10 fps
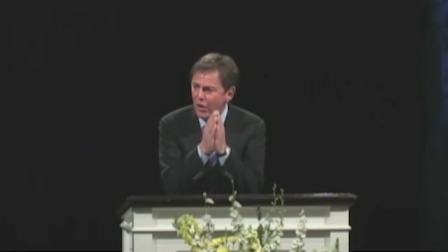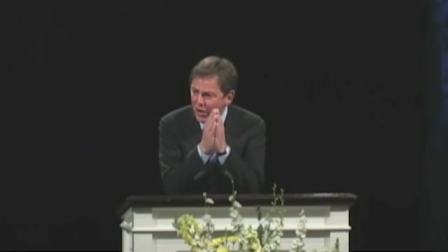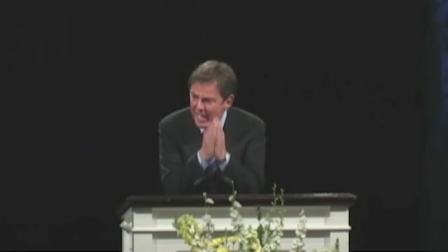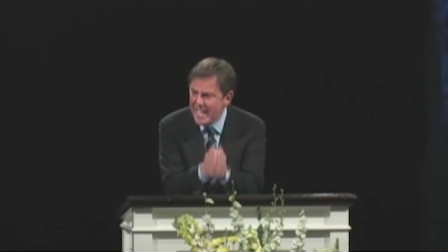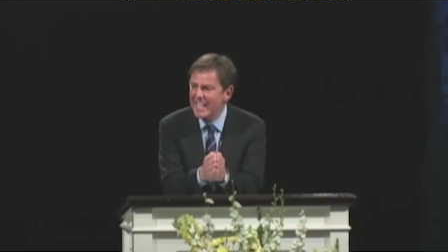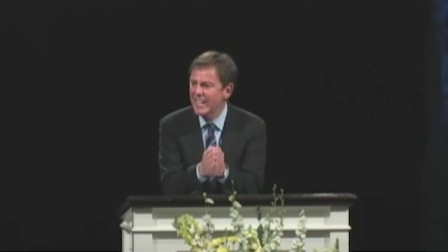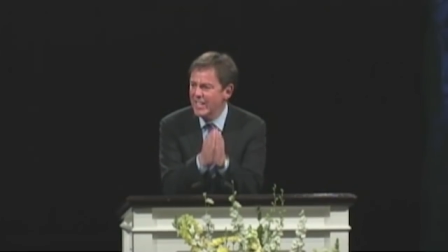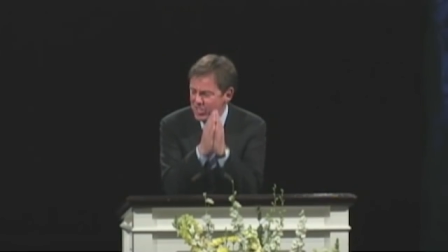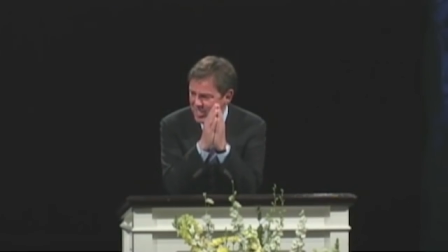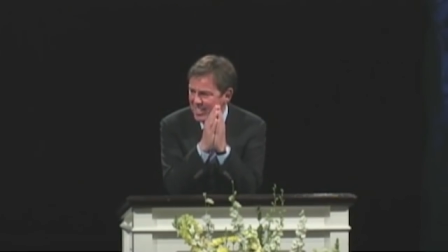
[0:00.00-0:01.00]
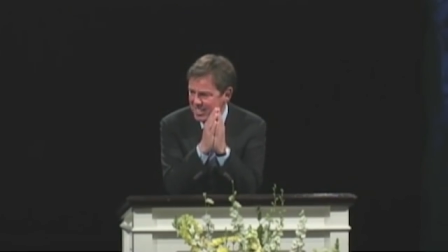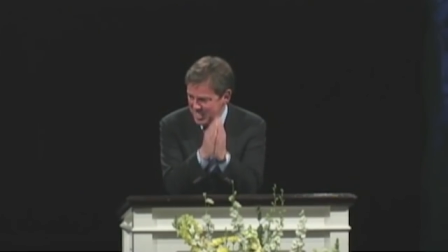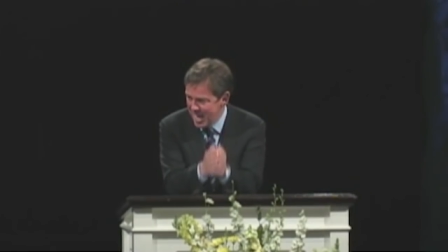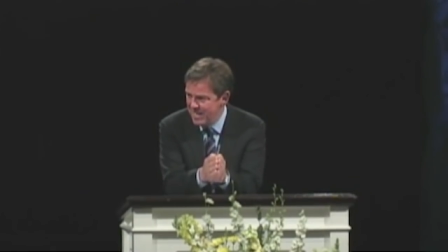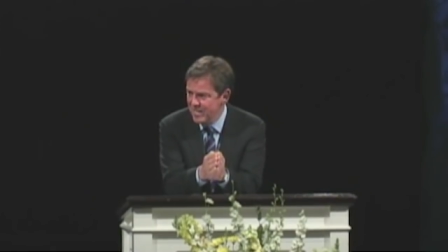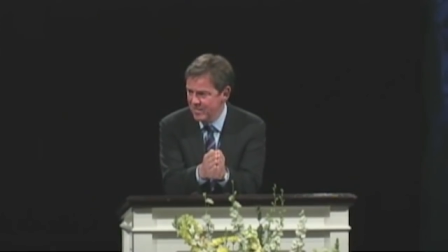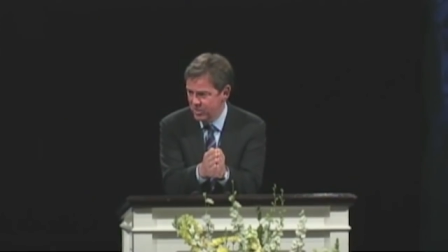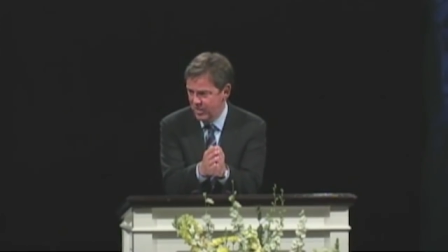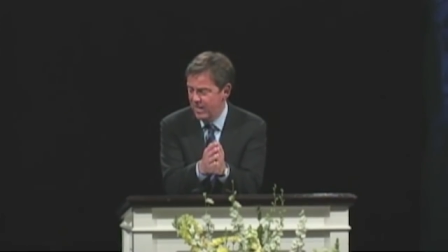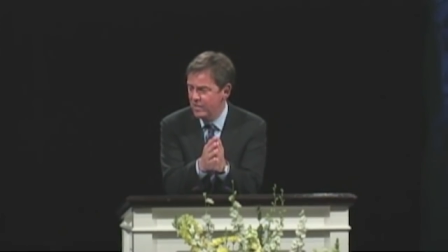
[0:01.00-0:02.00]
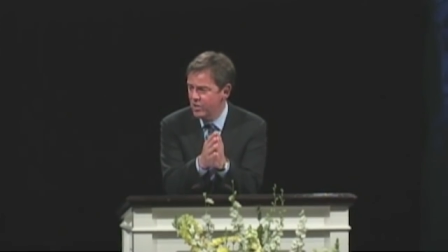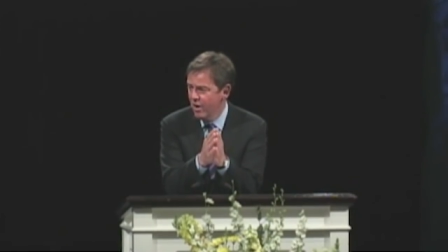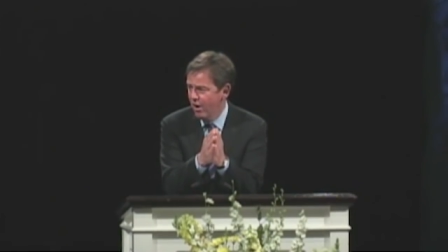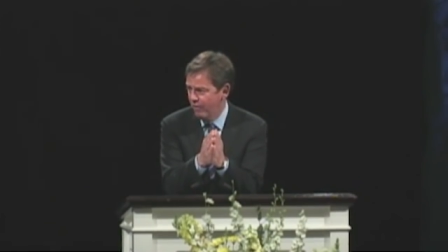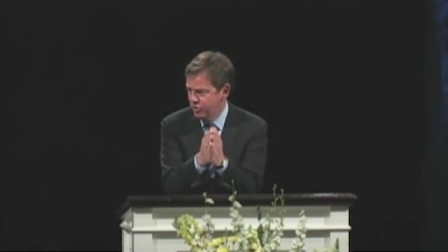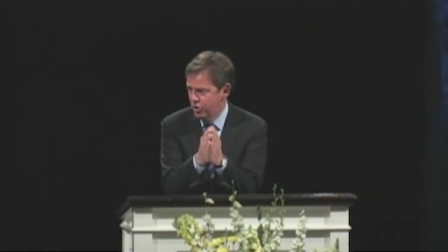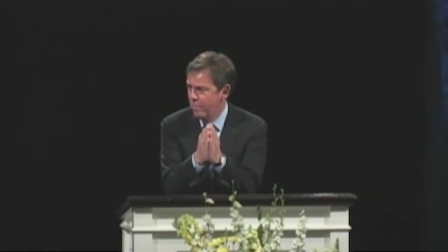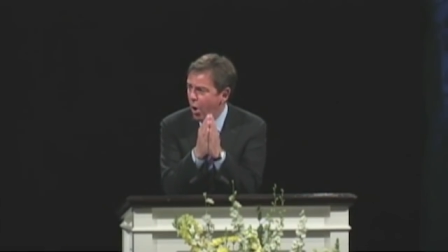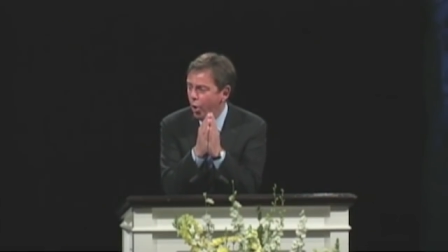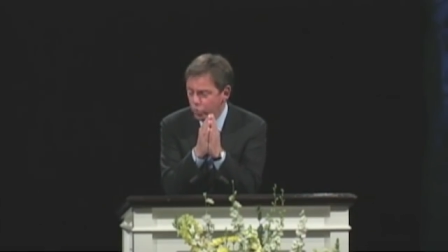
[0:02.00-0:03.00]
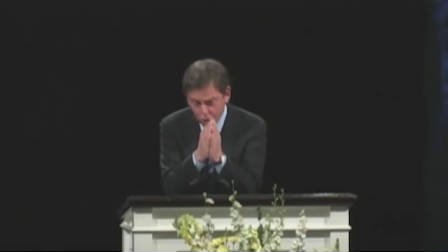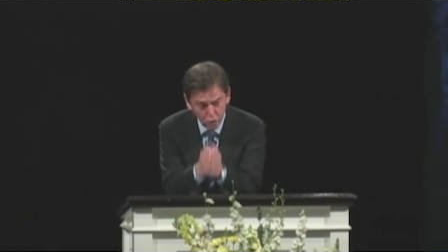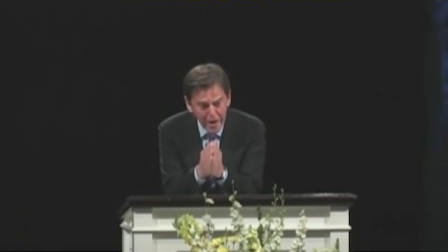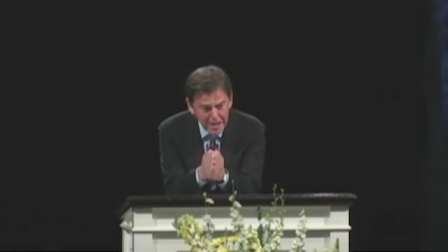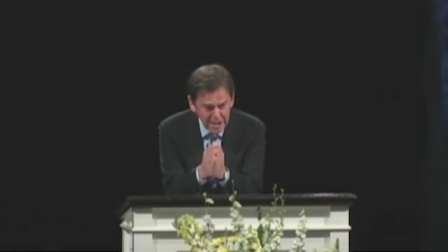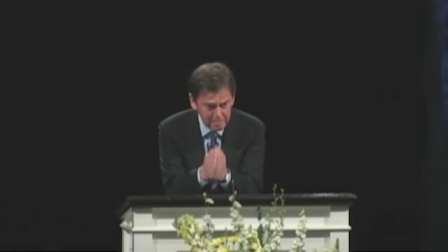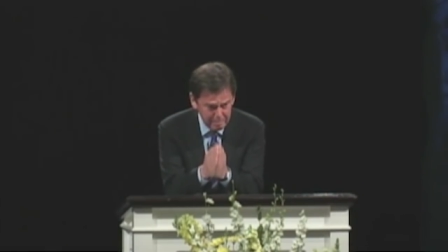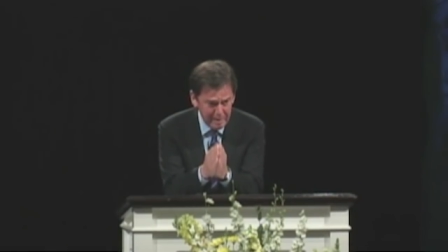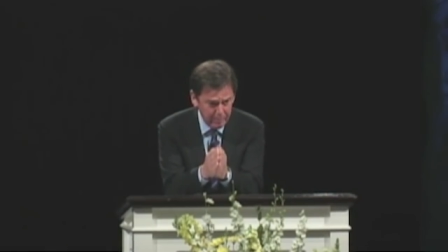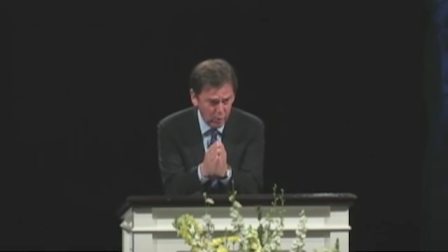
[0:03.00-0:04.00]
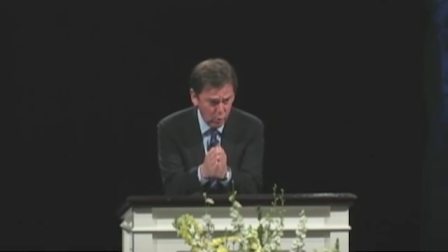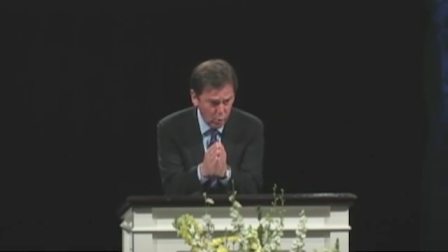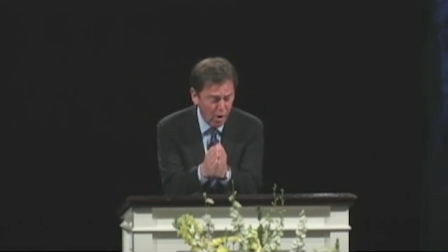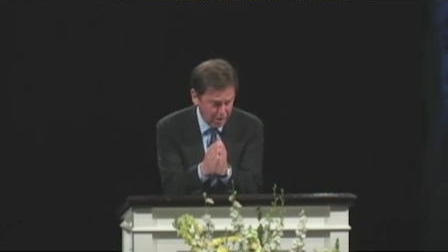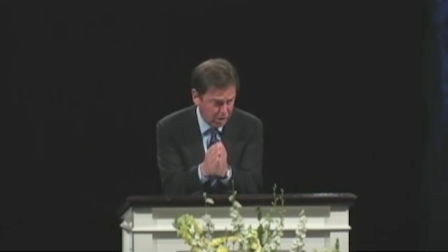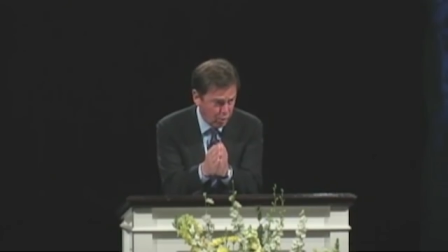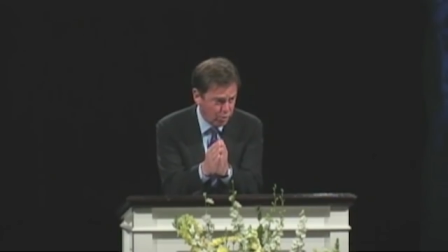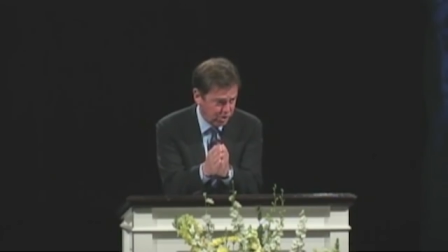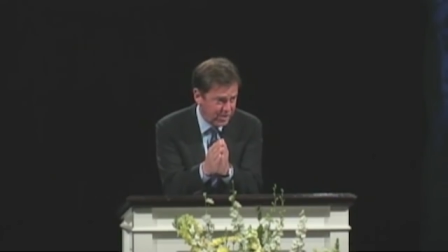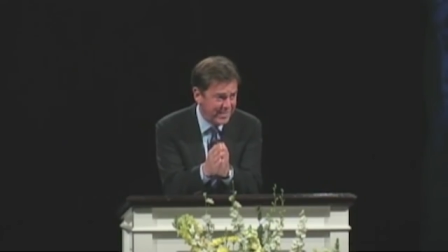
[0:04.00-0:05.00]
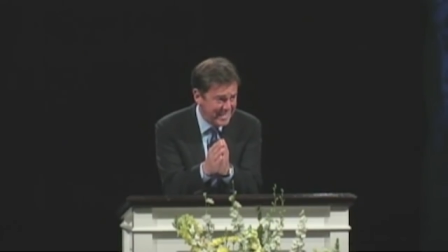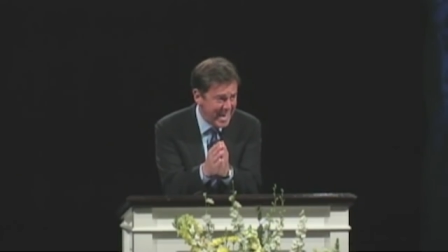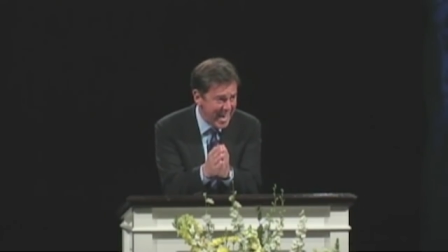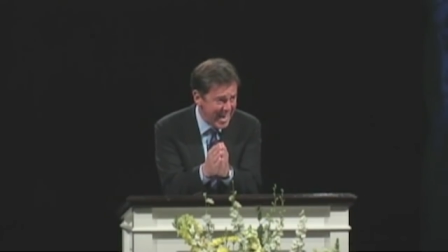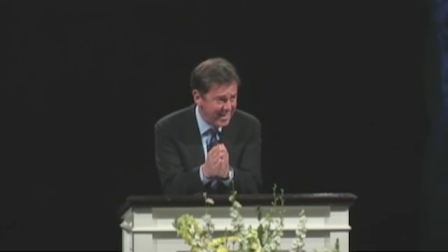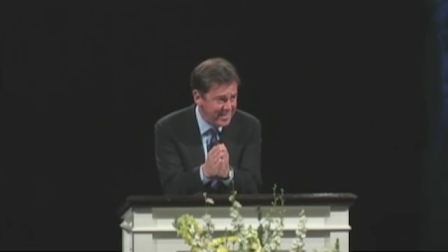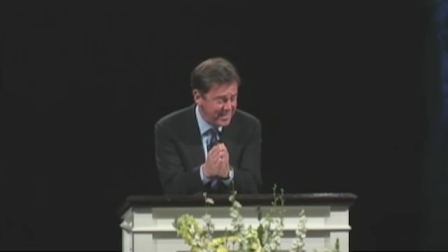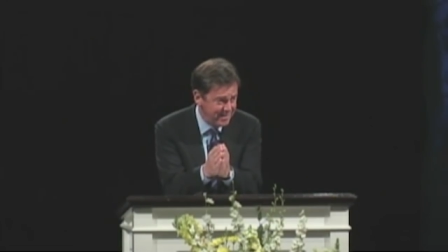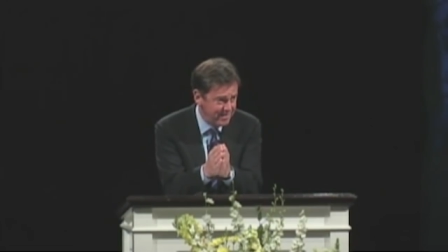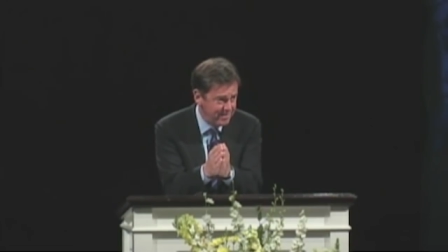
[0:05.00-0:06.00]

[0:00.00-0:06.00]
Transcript: the legalistic tendencies of some old crazy people who are close to dead,